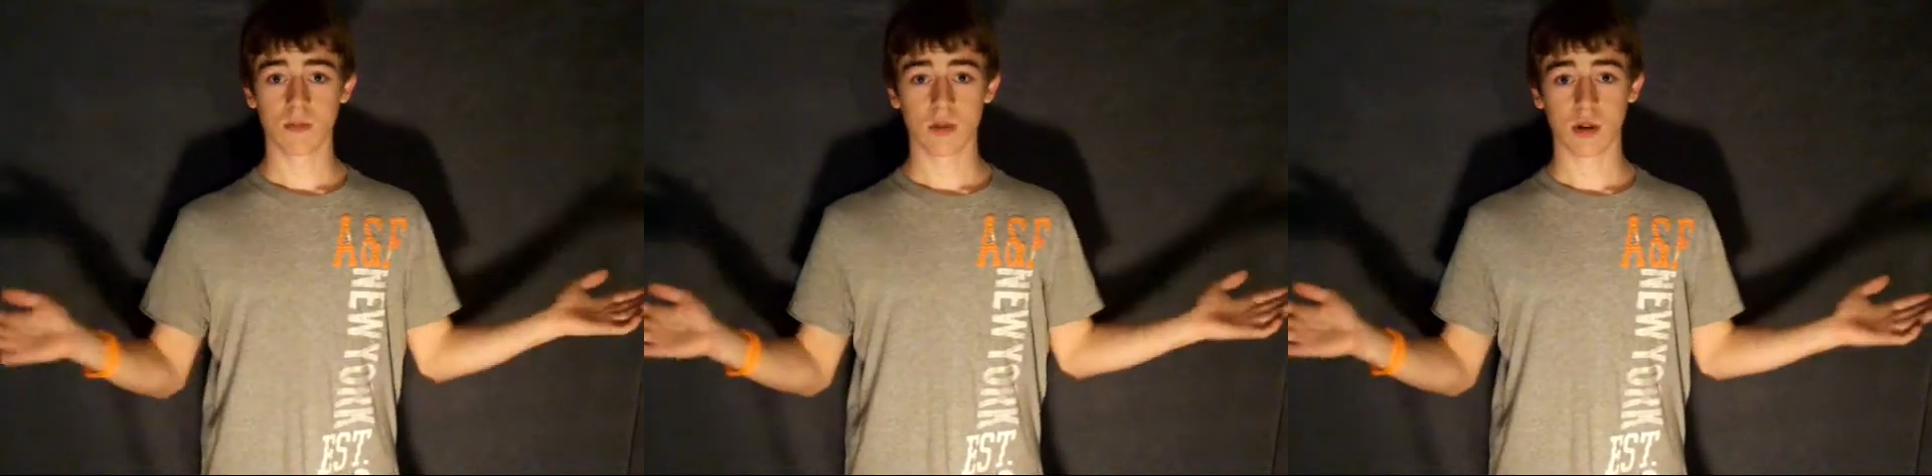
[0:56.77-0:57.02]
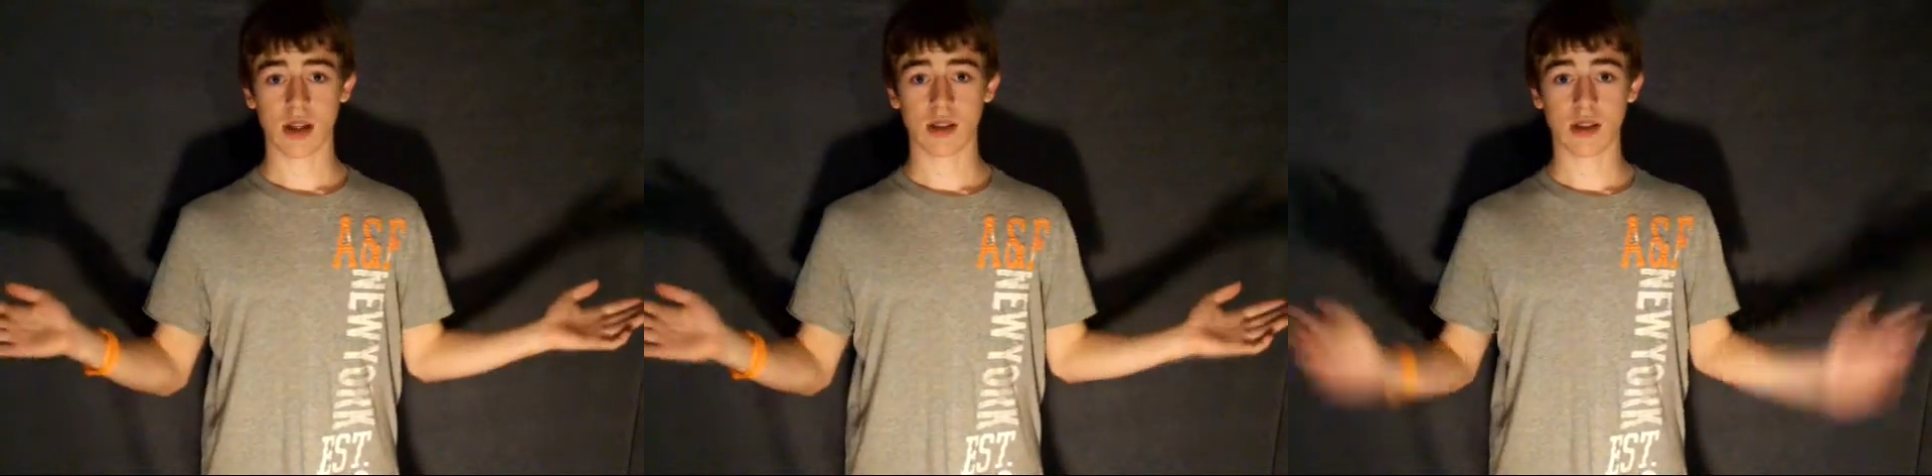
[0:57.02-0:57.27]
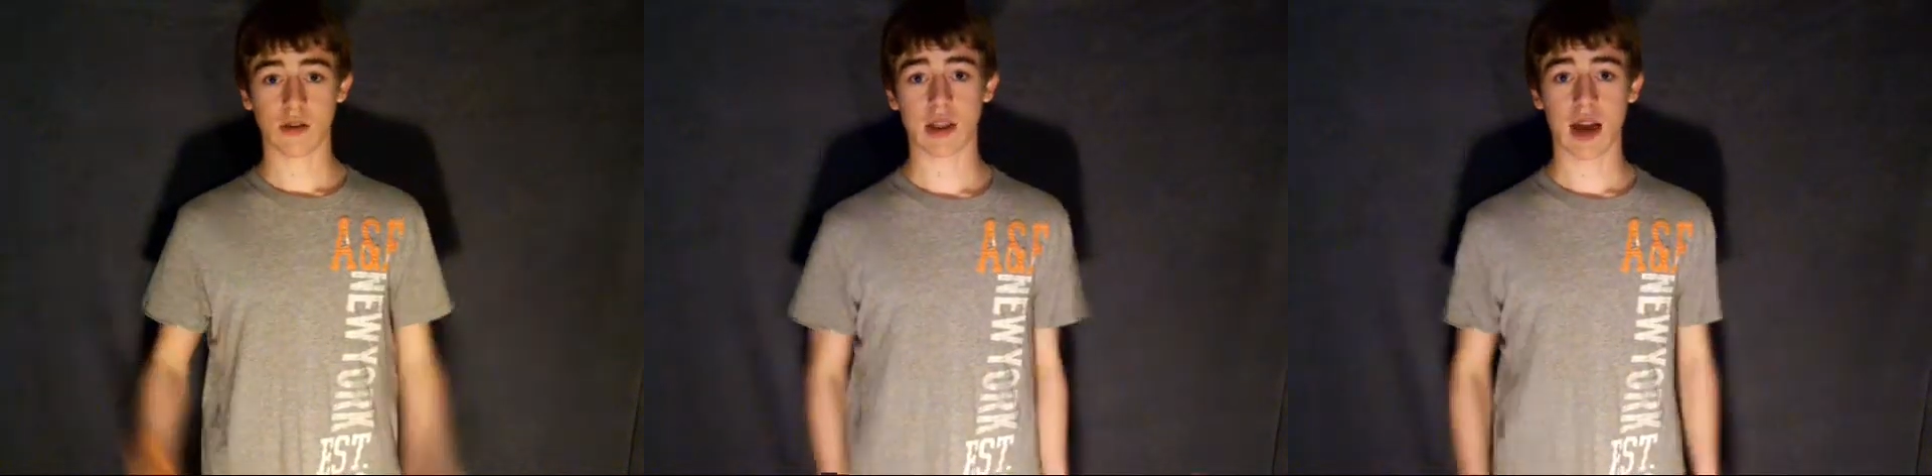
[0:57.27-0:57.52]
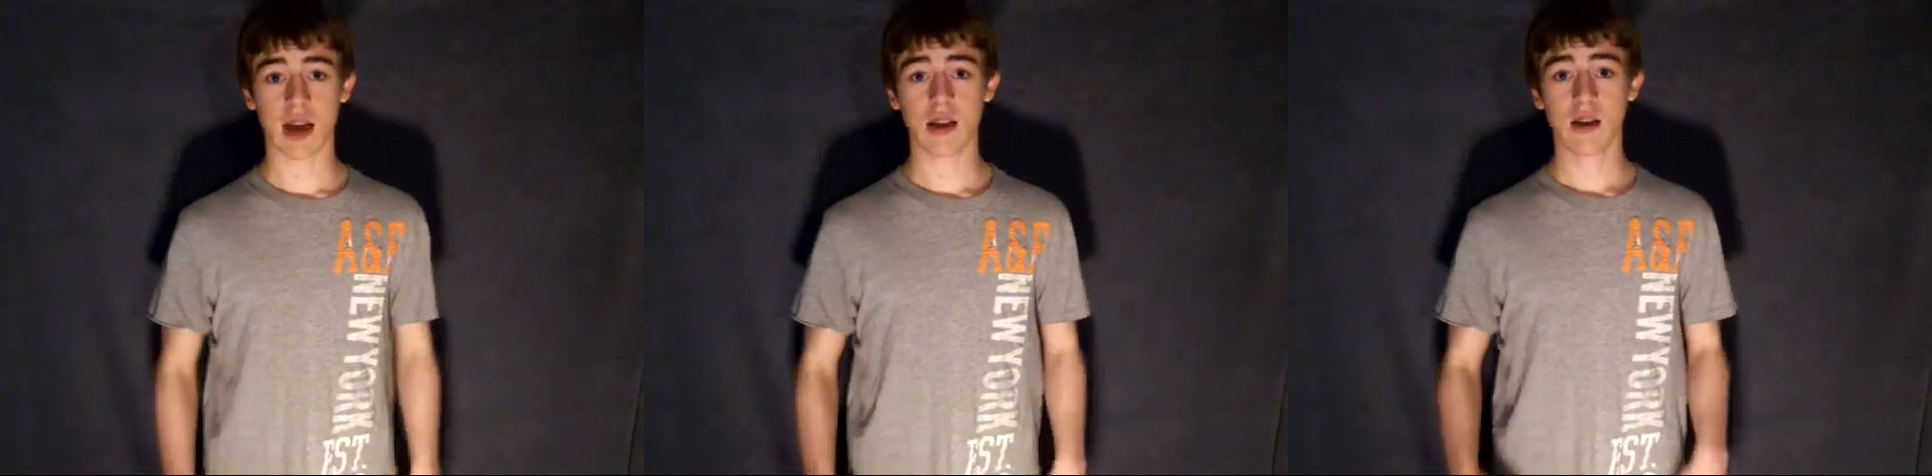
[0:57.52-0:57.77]
don't have to deal
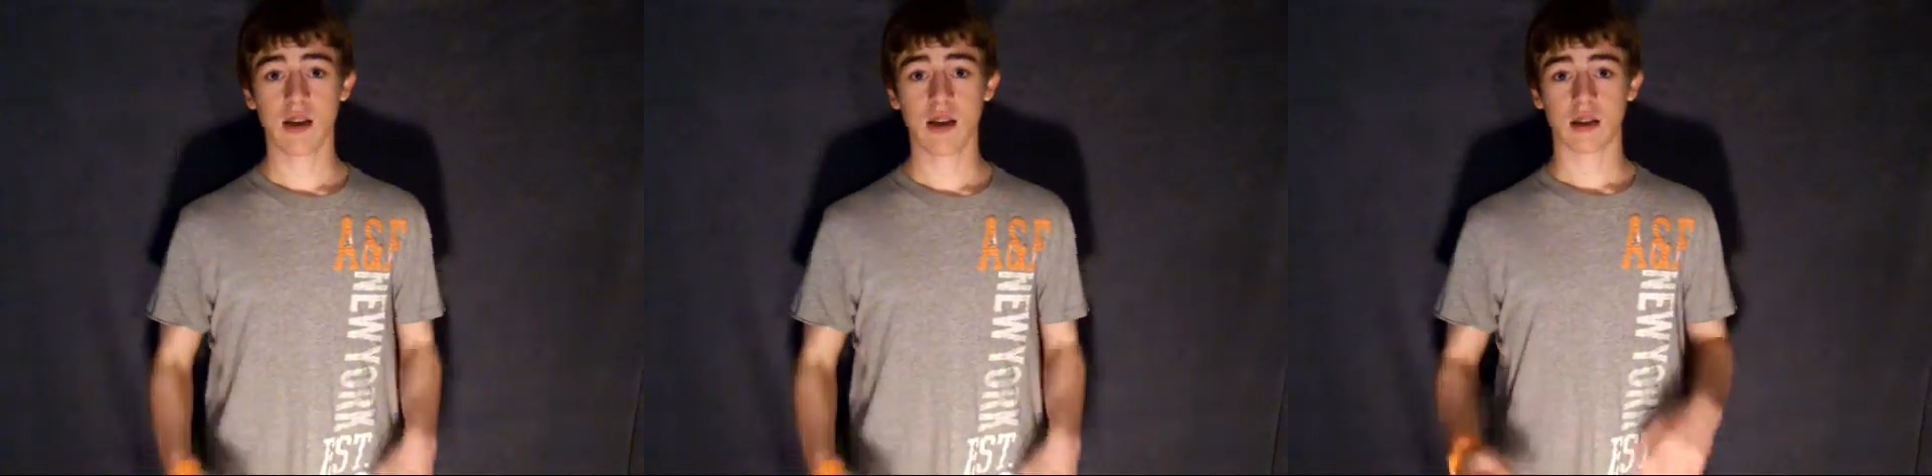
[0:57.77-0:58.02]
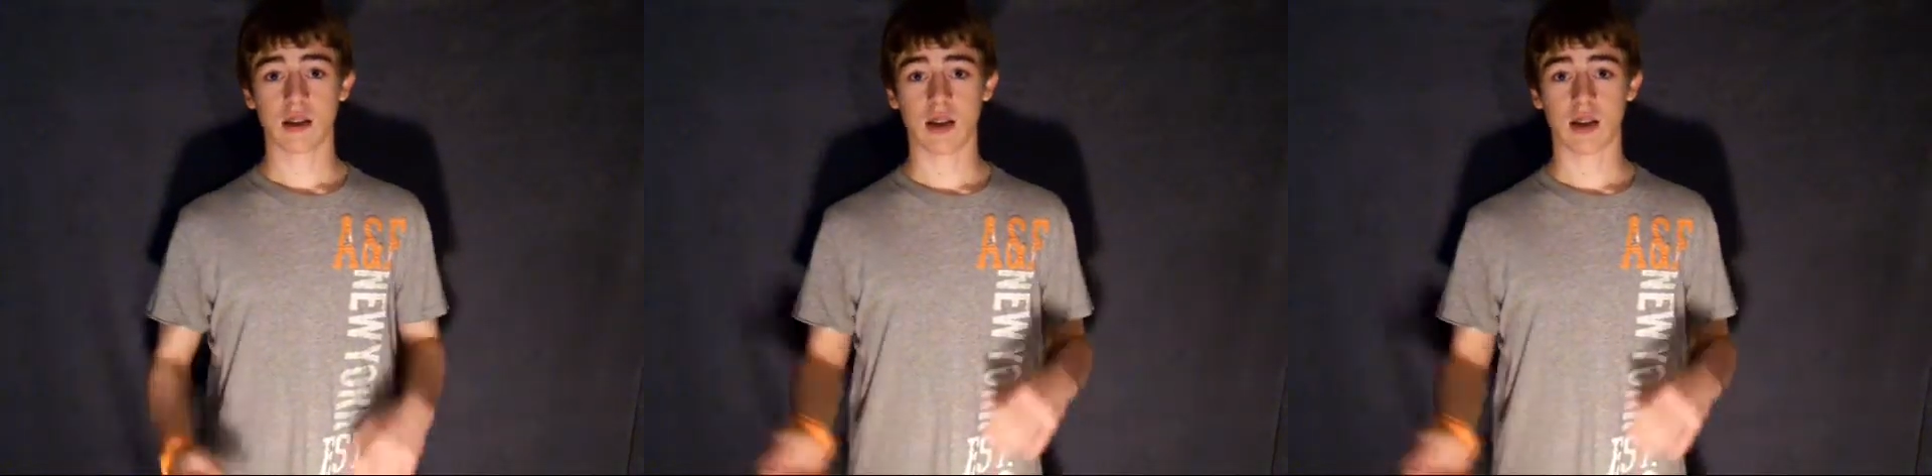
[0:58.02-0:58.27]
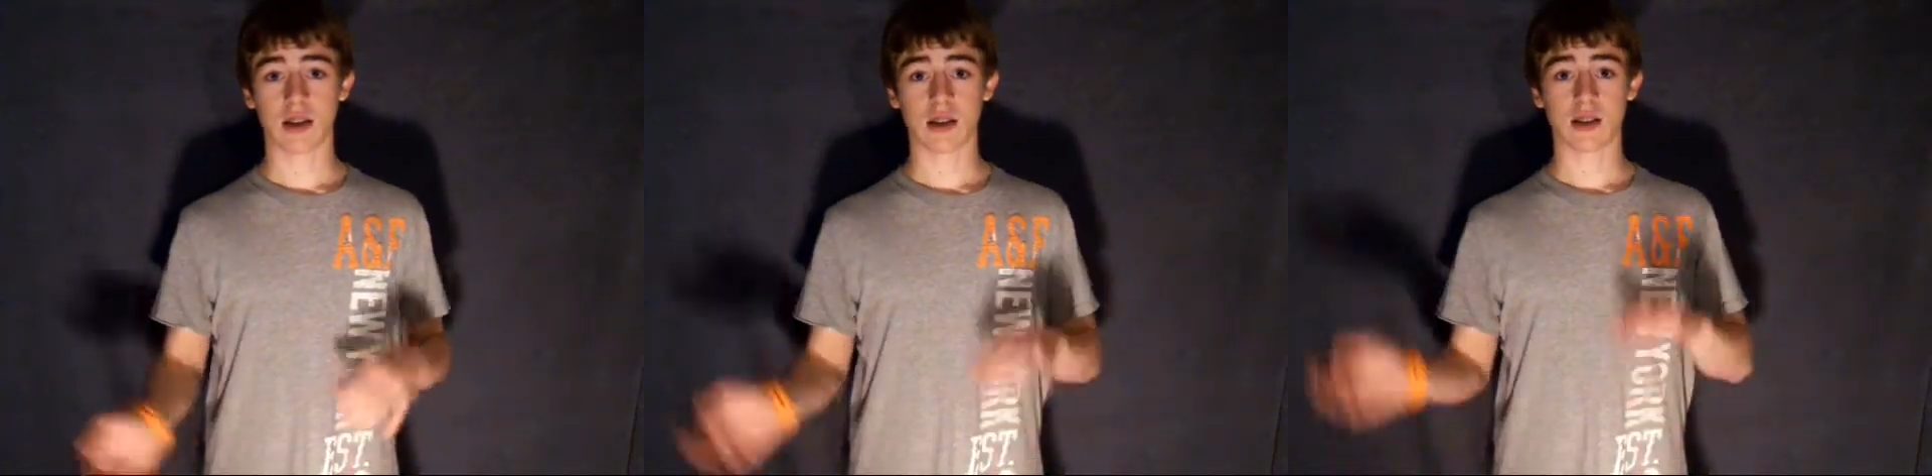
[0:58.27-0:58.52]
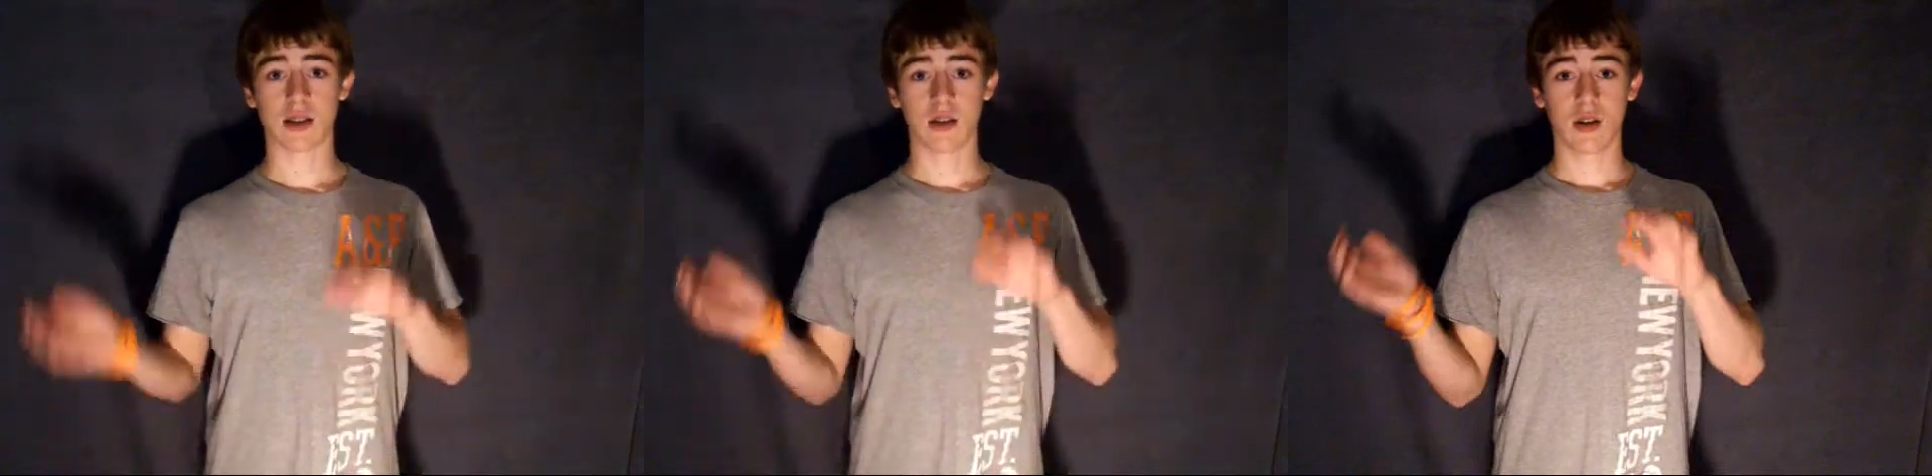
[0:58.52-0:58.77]
with that,
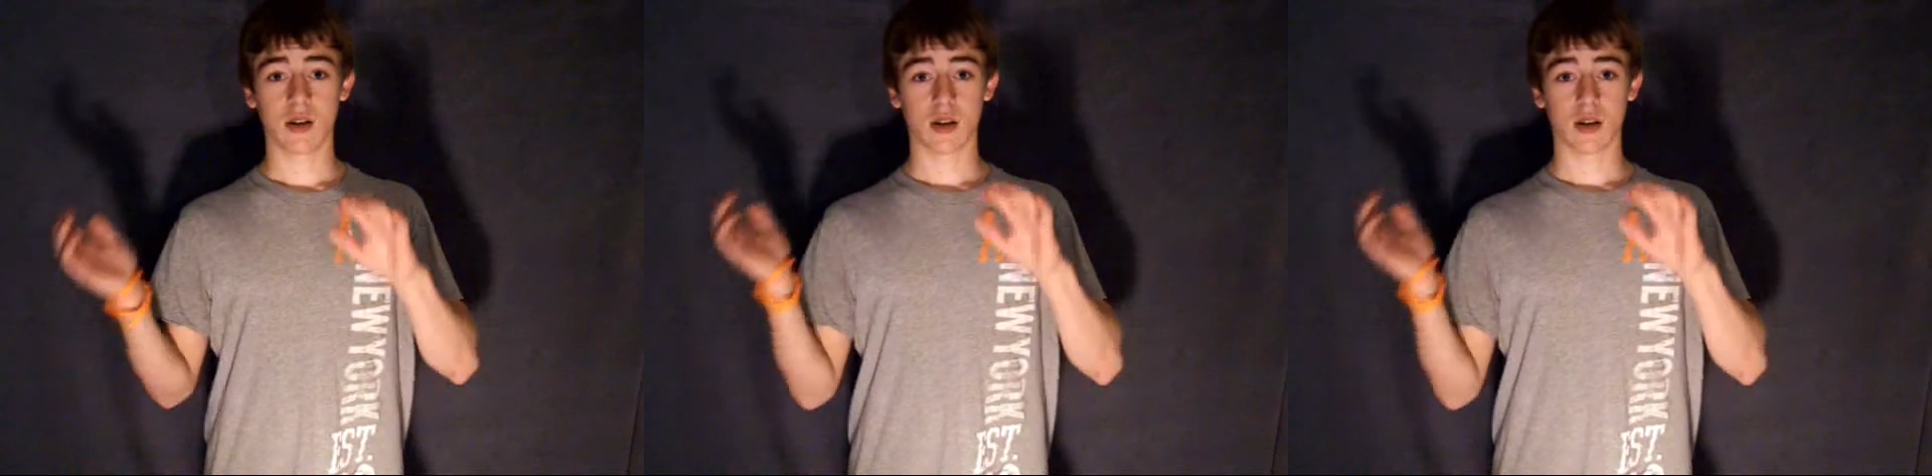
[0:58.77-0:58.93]
because